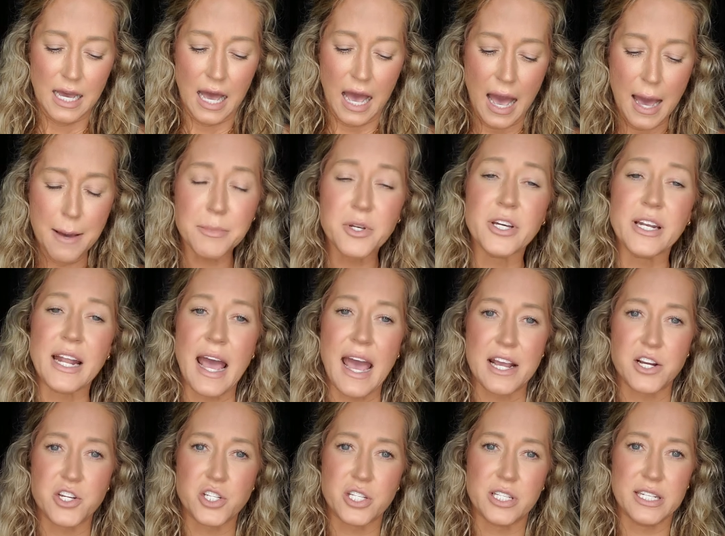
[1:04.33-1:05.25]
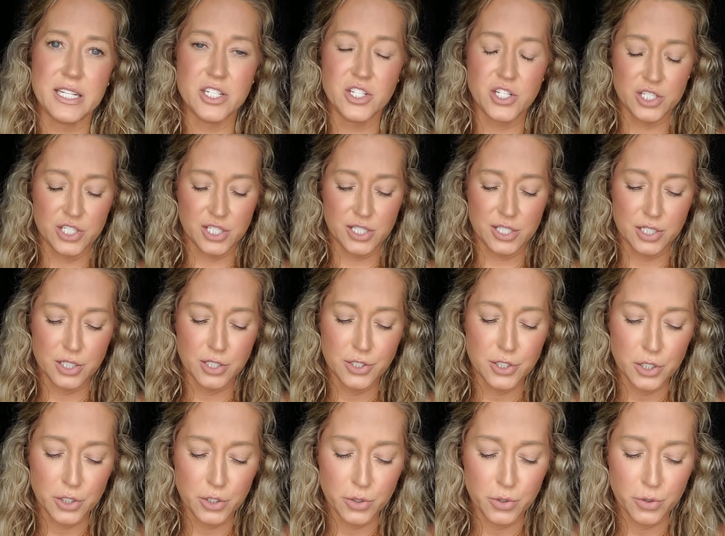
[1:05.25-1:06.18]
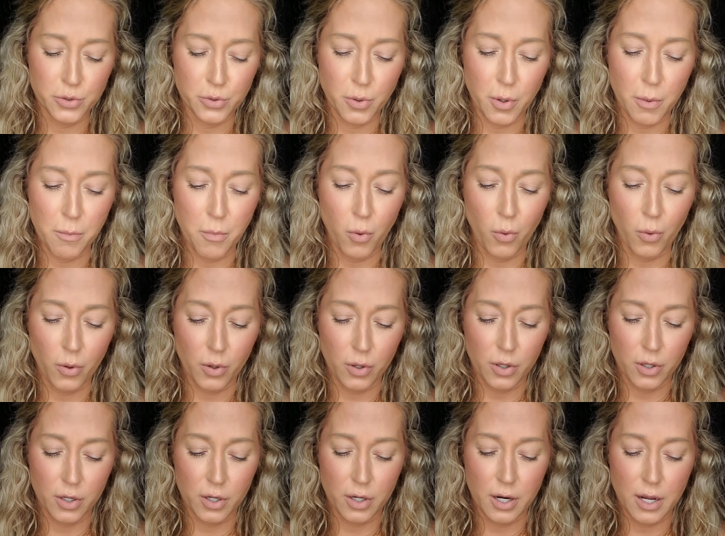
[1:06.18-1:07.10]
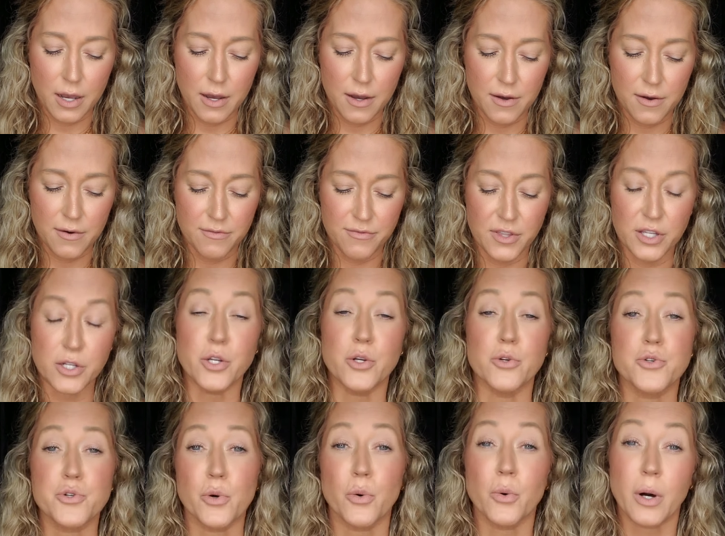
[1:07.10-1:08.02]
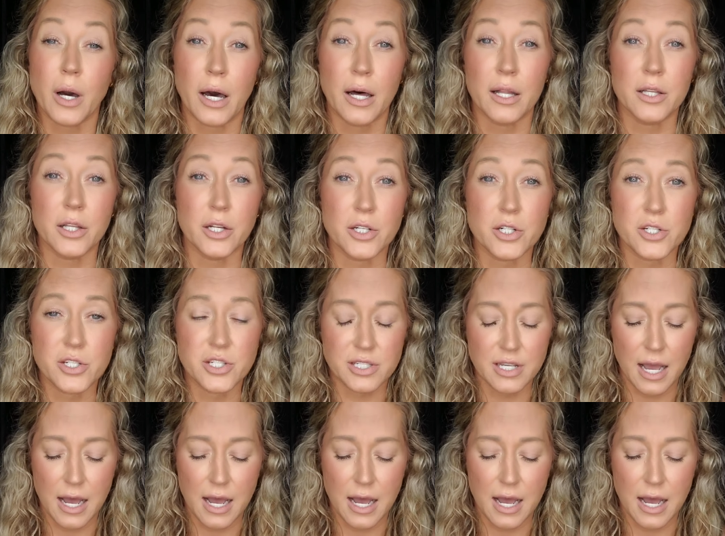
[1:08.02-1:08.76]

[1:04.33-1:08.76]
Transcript: going to actually just do more of the neutral colors.